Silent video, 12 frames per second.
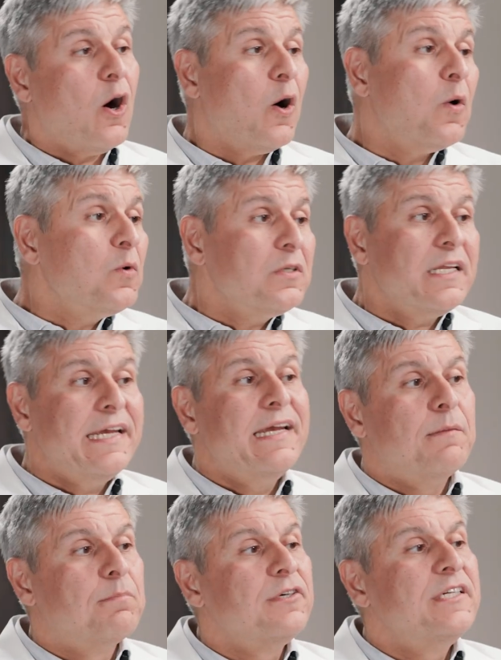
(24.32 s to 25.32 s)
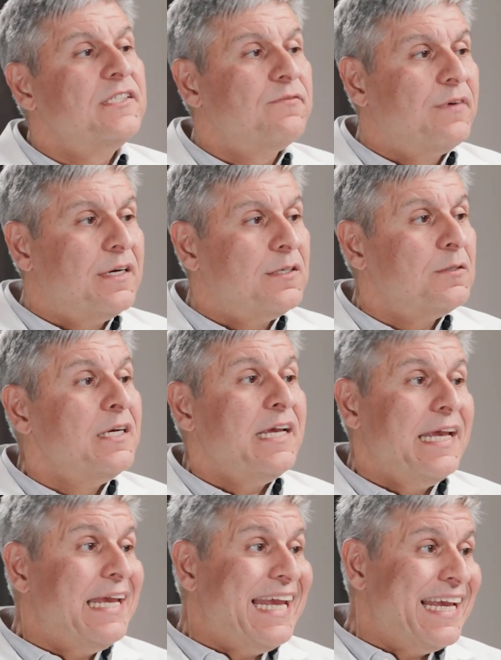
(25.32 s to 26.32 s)
only Abrysvo
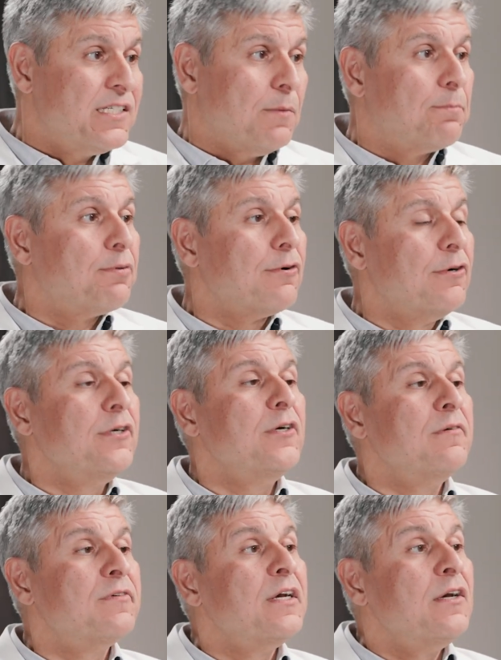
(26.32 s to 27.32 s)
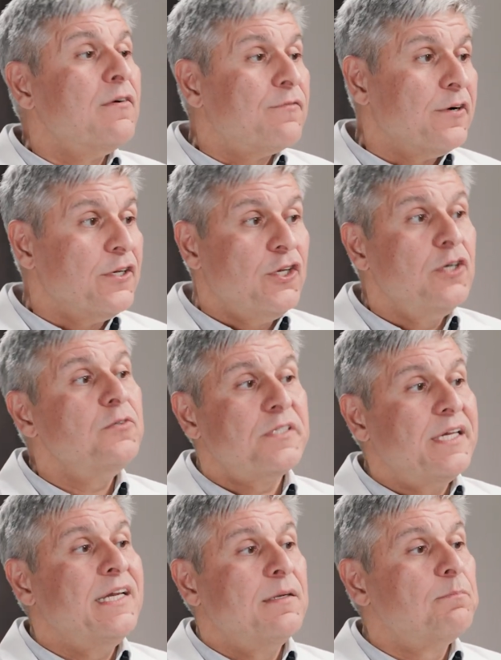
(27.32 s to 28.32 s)
is approved for
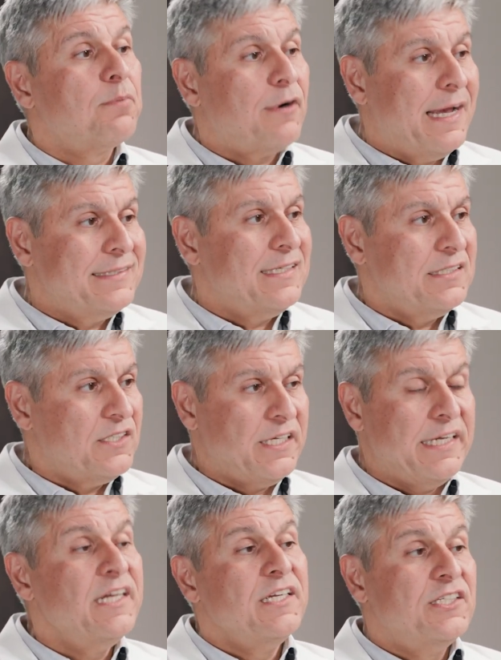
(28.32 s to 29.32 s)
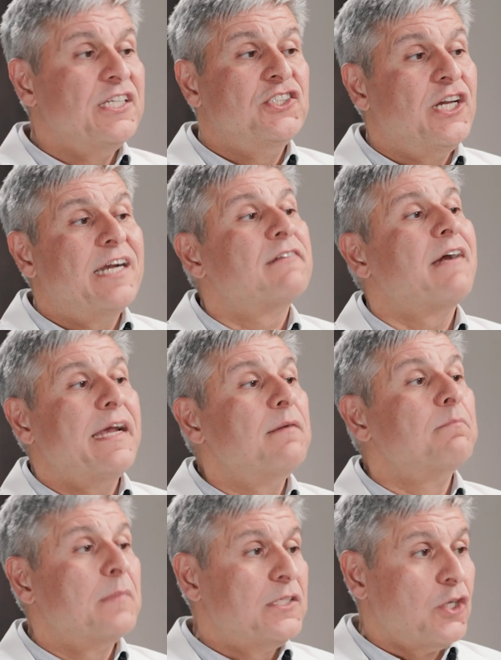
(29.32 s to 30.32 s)
use in pregnancy to
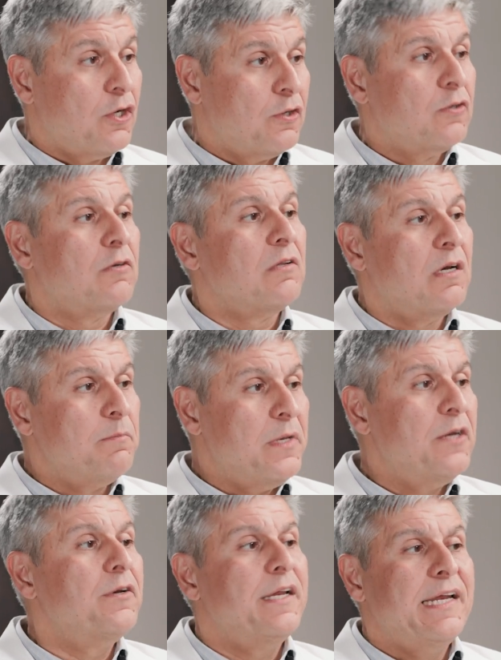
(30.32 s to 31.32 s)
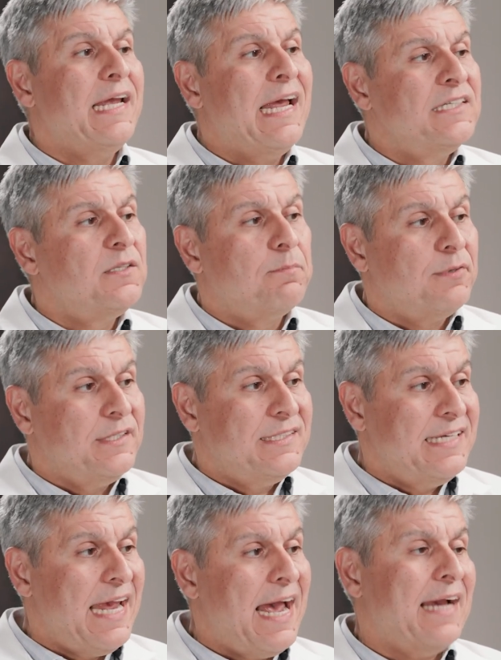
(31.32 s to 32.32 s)
generate maternal immunity and to
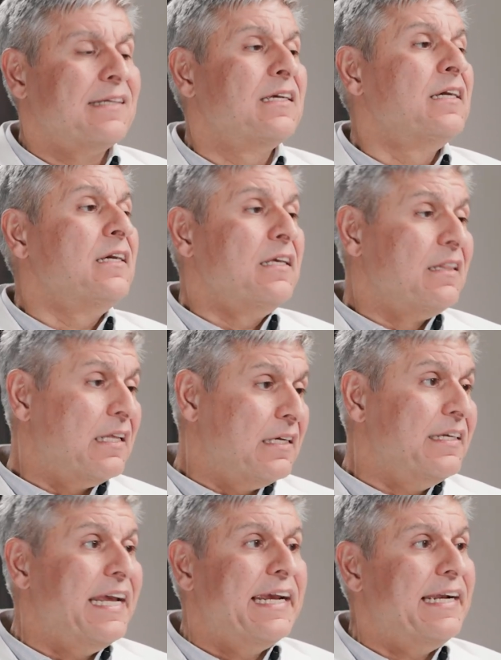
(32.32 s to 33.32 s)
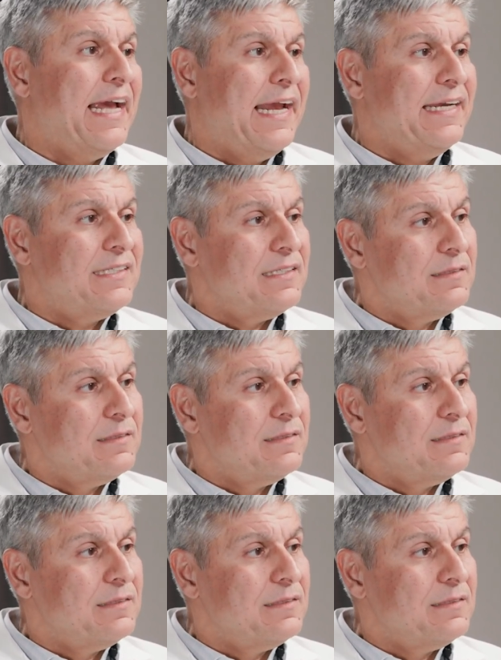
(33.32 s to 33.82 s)
protect the neonate.